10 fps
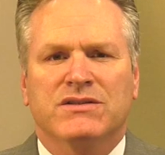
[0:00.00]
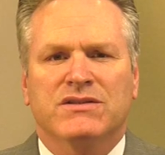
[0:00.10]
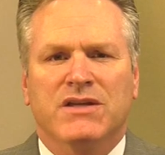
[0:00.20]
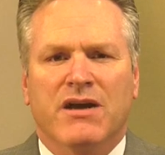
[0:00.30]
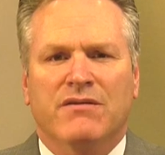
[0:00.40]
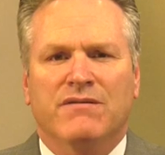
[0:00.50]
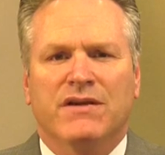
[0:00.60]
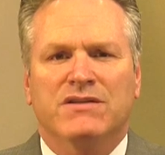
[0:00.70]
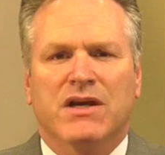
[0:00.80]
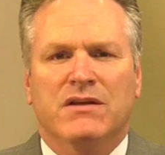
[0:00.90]
to
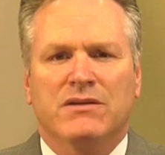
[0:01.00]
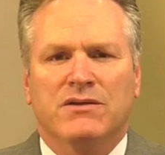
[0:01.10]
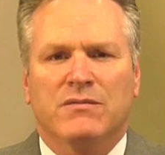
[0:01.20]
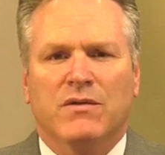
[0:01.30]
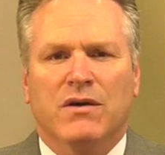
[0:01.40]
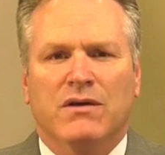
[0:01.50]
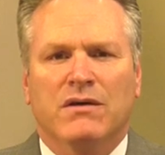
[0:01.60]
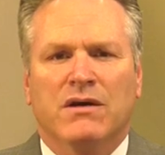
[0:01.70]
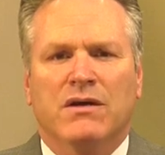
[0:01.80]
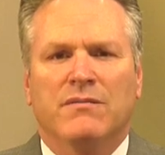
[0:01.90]
sacrifice a little more
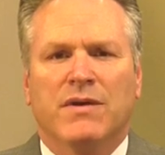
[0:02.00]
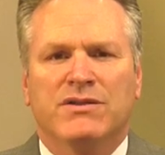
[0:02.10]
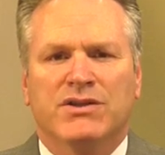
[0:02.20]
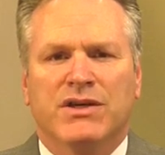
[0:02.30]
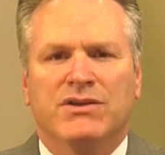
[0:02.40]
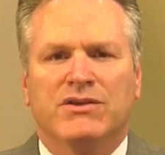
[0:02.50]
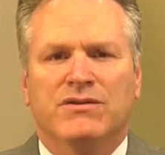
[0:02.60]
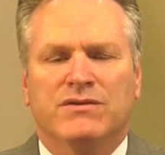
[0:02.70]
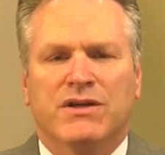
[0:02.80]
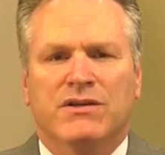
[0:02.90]
by changing
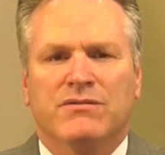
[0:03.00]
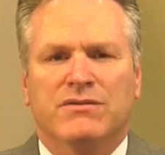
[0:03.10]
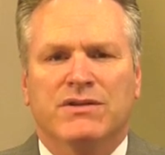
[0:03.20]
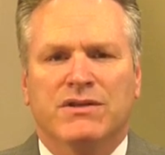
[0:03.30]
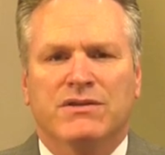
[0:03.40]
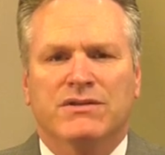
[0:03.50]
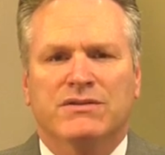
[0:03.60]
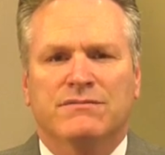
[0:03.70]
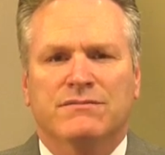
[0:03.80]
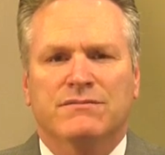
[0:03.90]
your daily
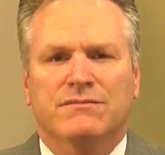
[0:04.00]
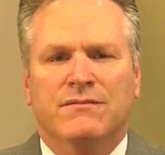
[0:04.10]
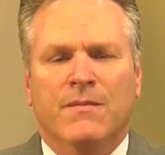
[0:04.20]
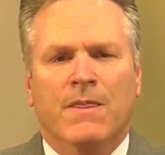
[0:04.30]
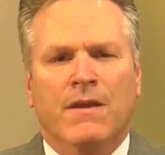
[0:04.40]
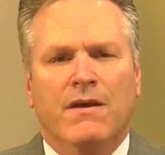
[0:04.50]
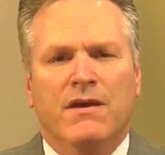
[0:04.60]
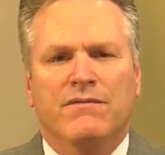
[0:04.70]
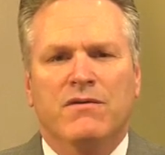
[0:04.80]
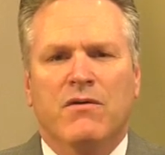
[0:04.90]
routines.
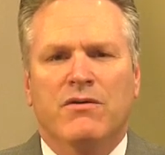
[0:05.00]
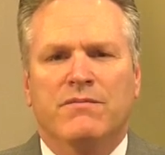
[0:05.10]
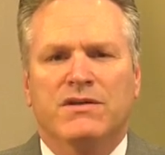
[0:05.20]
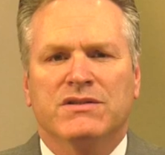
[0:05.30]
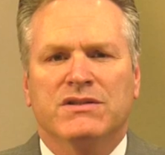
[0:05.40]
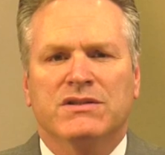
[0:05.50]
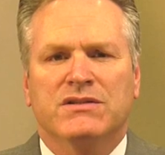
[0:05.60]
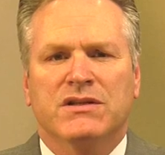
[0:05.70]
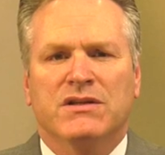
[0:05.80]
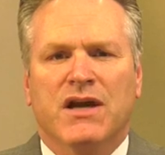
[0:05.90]
If you own a business
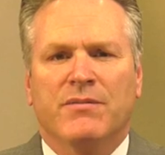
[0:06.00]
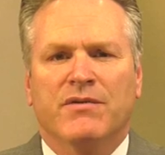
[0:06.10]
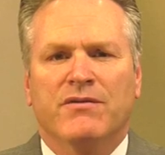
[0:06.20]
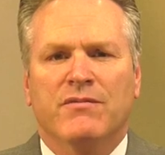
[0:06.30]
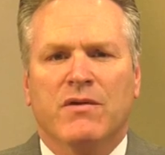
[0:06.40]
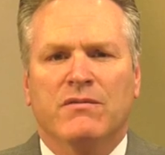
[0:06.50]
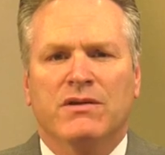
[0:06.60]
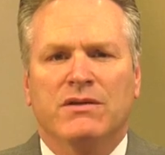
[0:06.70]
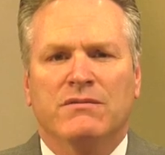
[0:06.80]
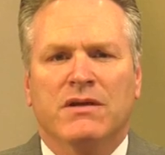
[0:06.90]
that can operate
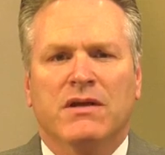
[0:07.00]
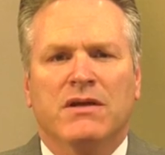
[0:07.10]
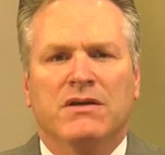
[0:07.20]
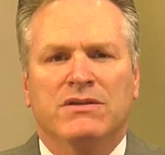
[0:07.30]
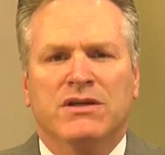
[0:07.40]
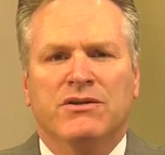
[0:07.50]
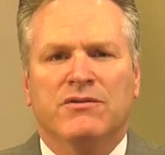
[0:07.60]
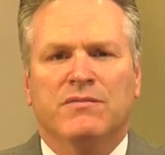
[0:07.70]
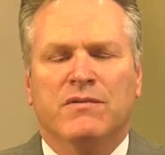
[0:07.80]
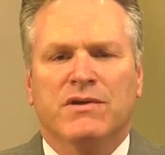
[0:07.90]
remotely, send your
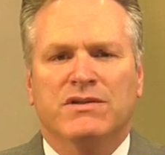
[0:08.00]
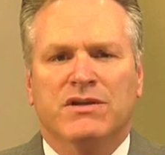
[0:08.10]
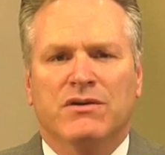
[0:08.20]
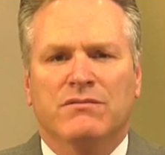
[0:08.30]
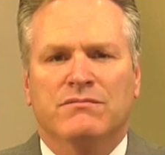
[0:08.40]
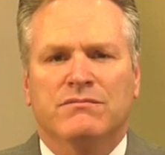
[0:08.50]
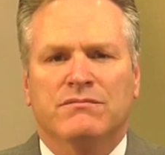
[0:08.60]
employees home.